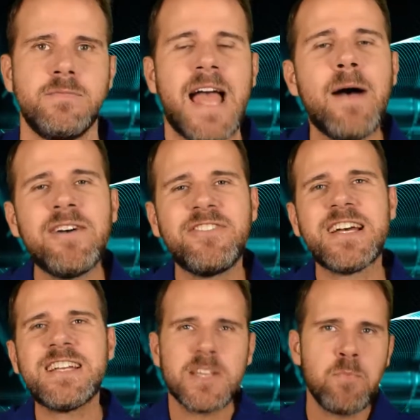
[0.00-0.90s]
However,
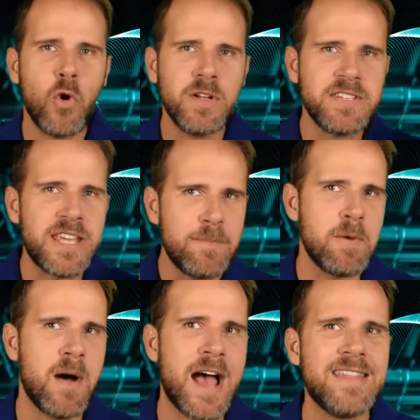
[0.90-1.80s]
it's important to keep
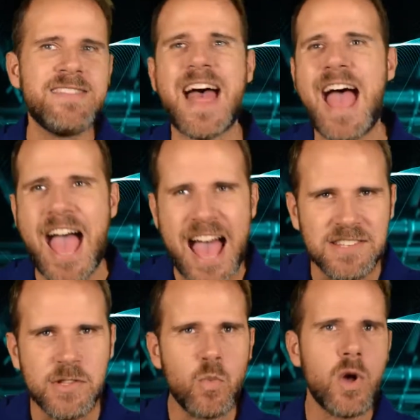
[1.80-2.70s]
in mind that
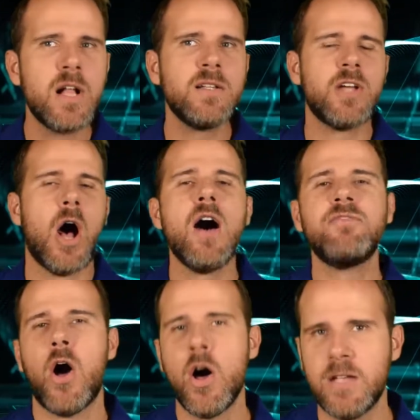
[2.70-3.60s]
as the world
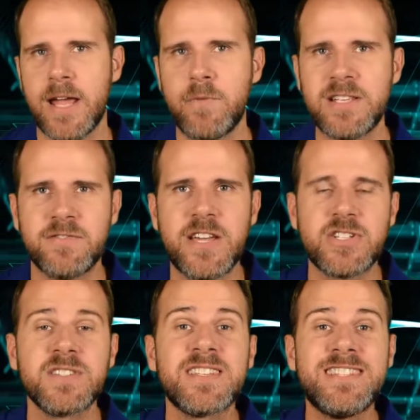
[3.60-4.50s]
of online
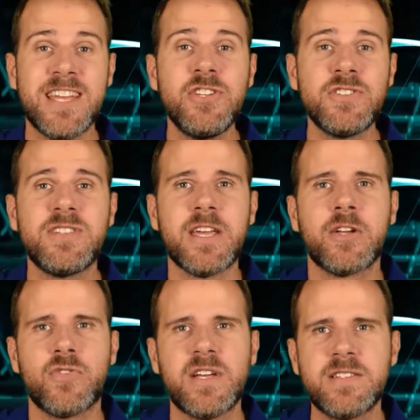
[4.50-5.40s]
reservations continues to
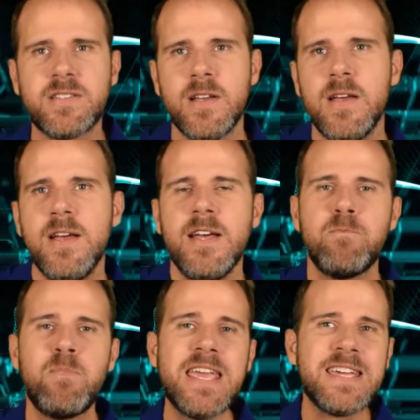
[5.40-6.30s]
increase,
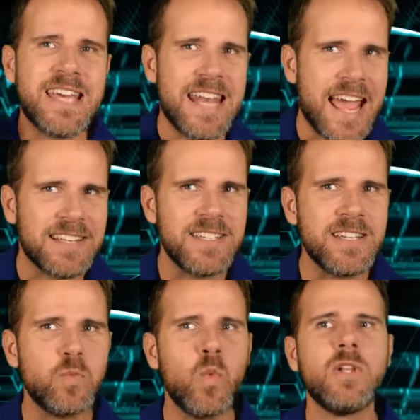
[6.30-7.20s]
being
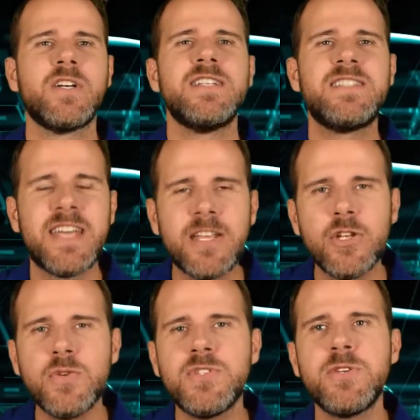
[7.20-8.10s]
connected will
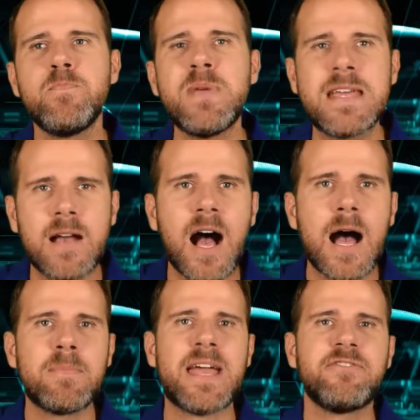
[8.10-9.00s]
continue to become a